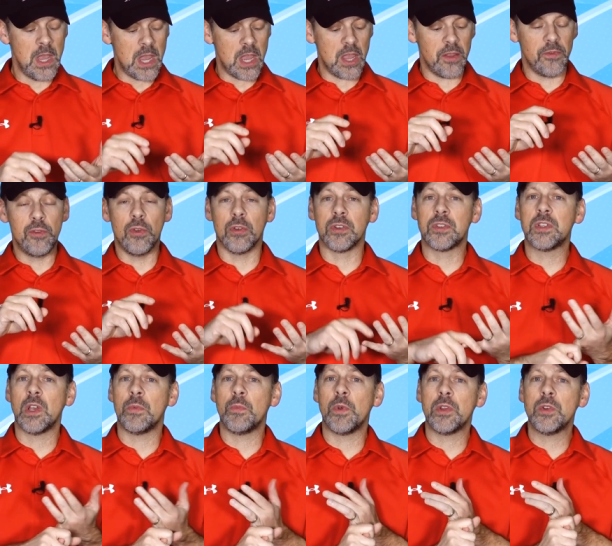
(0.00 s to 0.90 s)
if you're
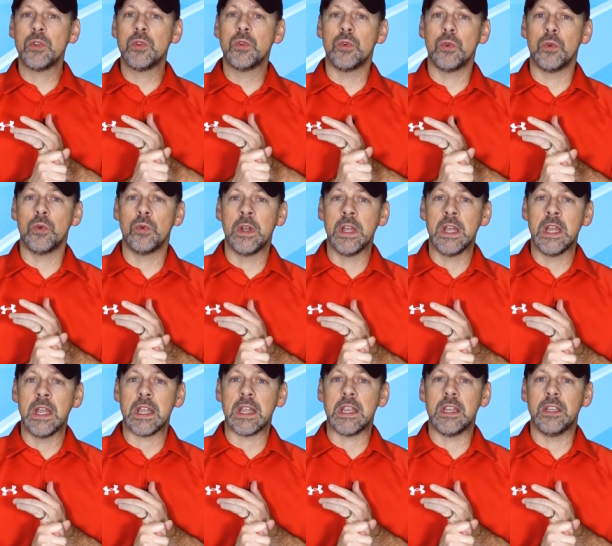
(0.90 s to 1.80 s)
someone who
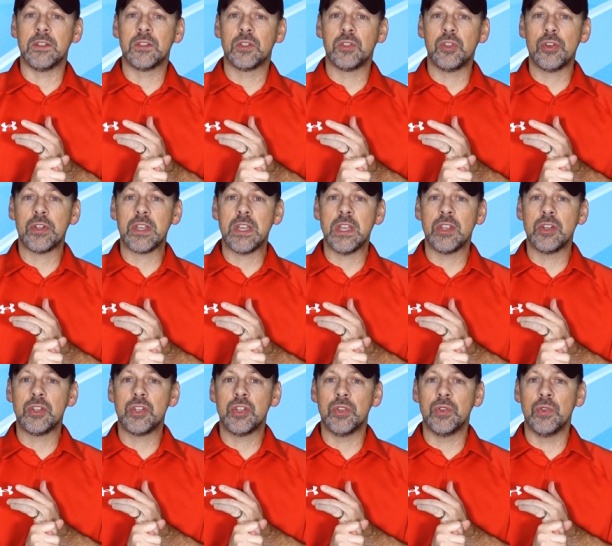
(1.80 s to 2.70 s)
is
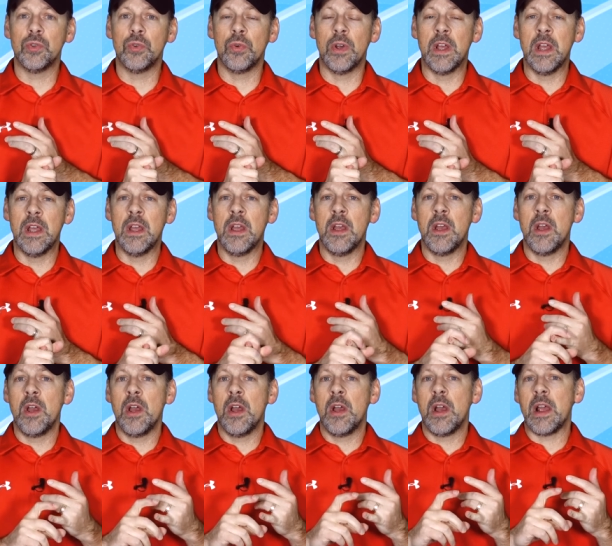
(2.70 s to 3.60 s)
looking to
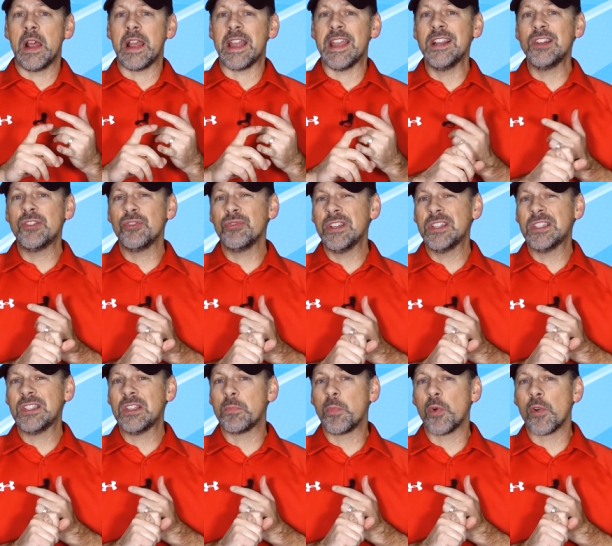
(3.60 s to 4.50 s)

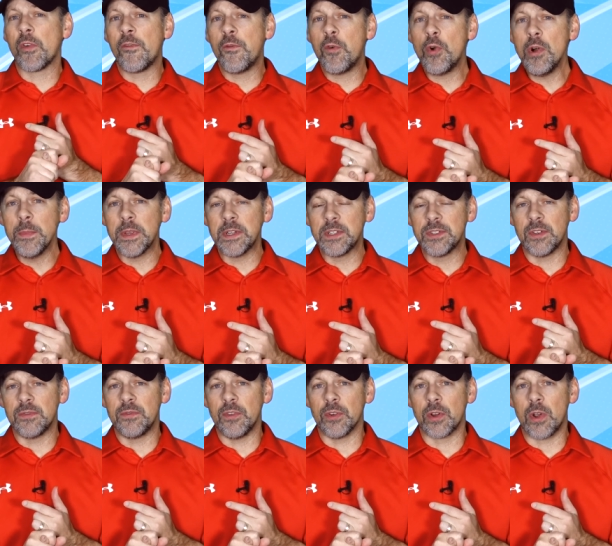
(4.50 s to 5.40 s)
increase the performance
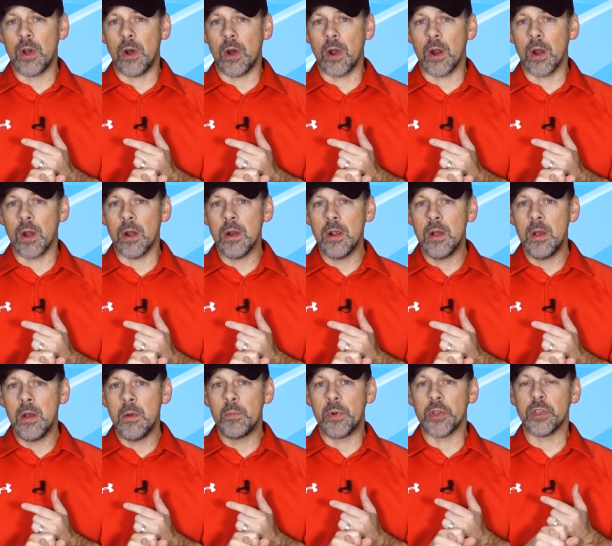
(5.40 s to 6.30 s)
of your car,
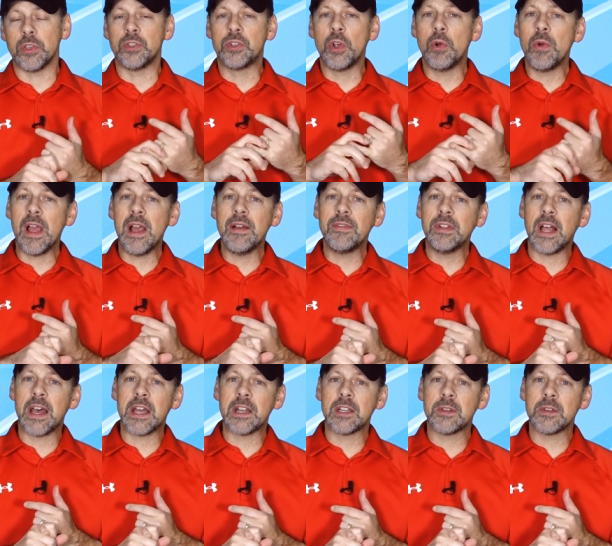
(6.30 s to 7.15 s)
but you don't have a lot